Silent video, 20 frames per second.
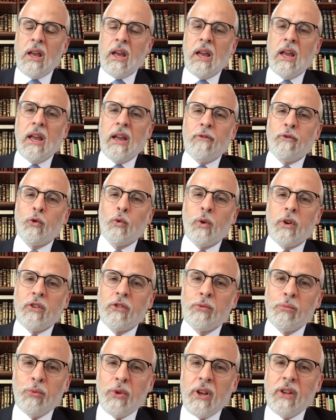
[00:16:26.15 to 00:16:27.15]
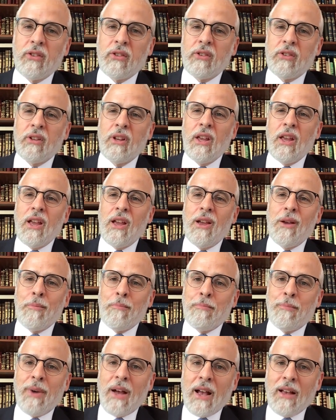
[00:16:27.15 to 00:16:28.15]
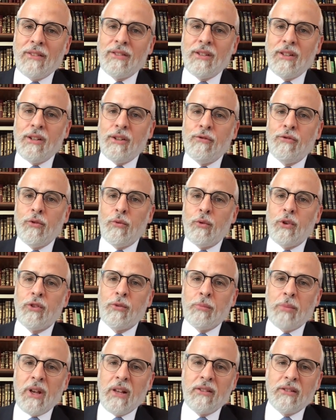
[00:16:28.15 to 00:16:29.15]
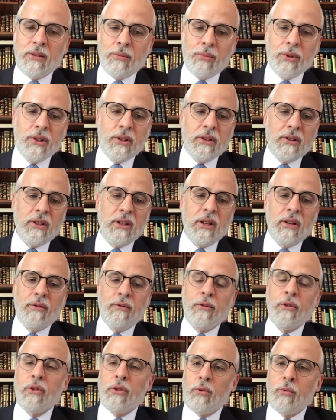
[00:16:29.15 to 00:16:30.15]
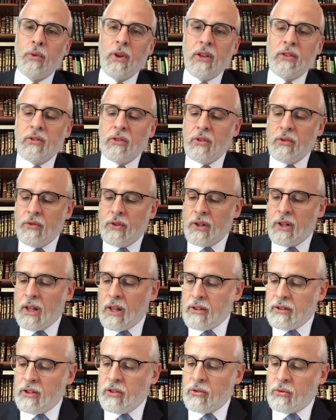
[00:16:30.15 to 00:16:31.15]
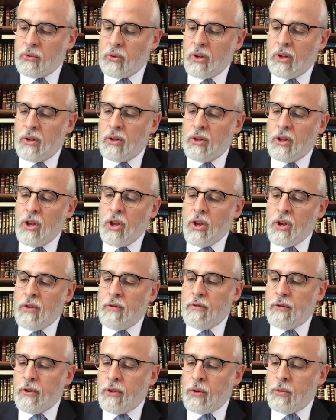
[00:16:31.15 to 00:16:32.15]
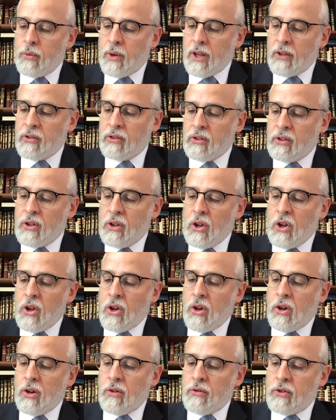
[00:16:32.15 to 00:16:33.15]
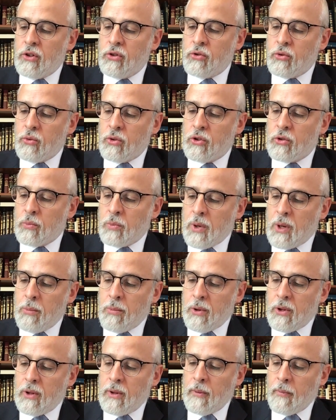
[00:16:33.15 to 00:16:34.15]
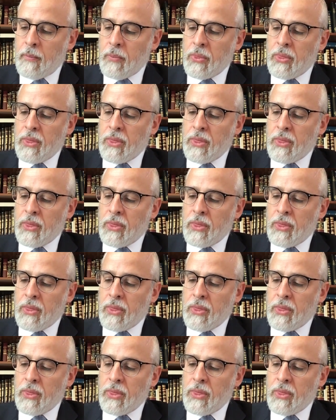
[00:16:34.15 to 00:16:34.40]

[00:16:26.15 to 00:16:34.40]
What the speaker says: I have to express positive responsibility for the rest of Klal Yisrael, for the rest of the Jewish people.